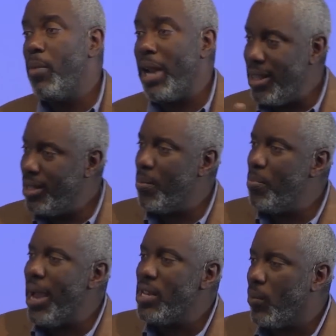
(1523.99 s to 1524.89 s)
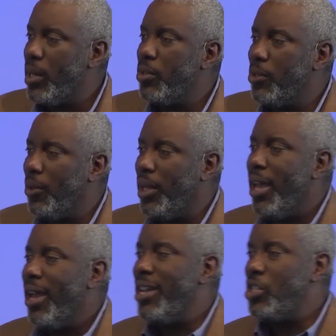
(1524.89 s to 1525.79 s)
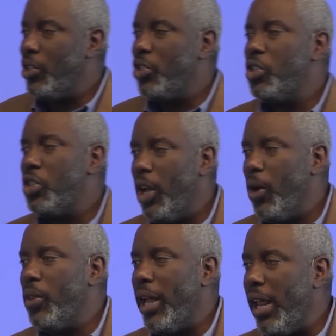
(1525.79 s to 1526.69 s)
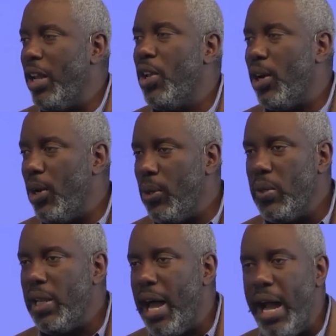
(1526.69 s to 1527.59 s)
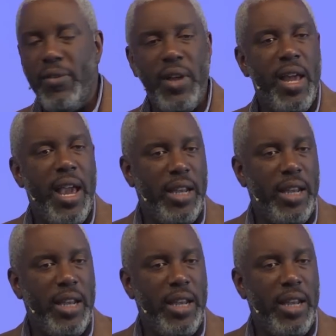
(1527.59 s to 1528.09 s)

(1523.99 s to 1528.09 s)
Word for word: But I think the best way to do it is to show that in your own life